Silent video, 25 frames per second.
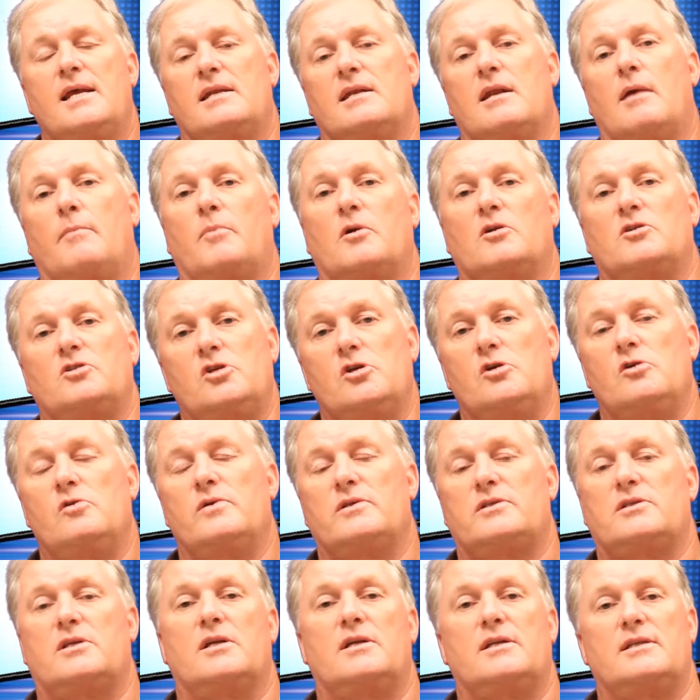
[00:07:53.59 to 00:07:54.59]
Number two,
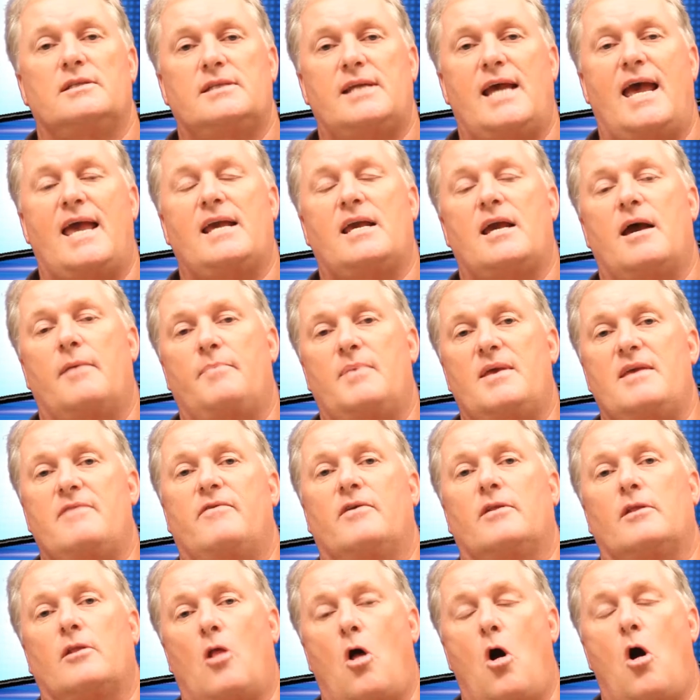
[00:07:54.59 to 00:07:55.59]
it's going to take up
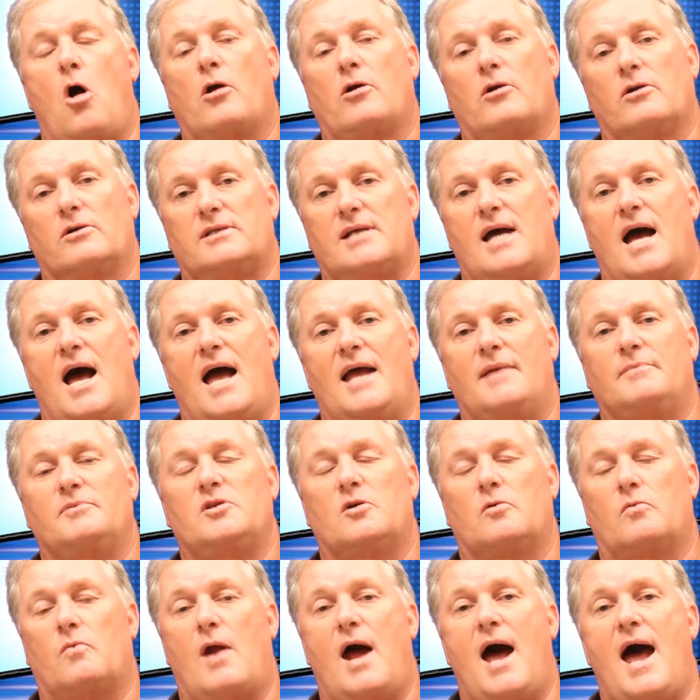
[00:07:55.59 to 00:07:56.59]
even longer time
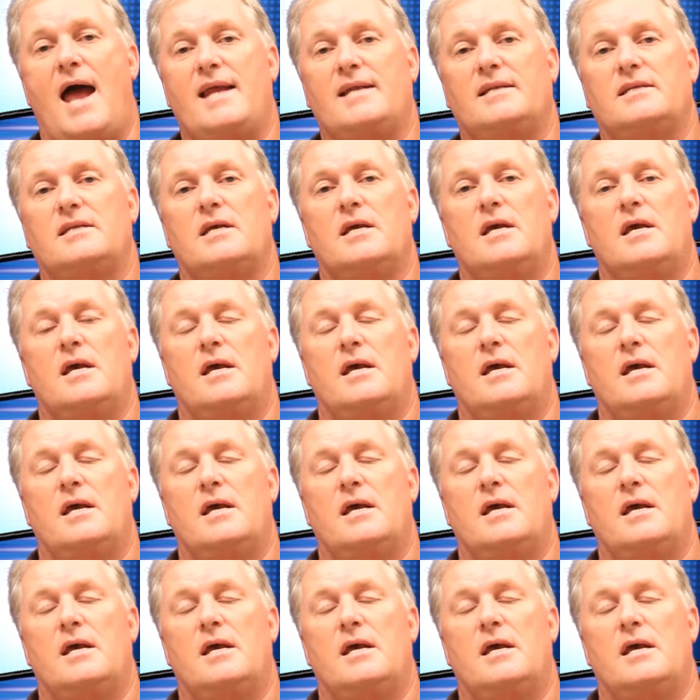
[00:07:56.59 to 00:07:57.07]
to write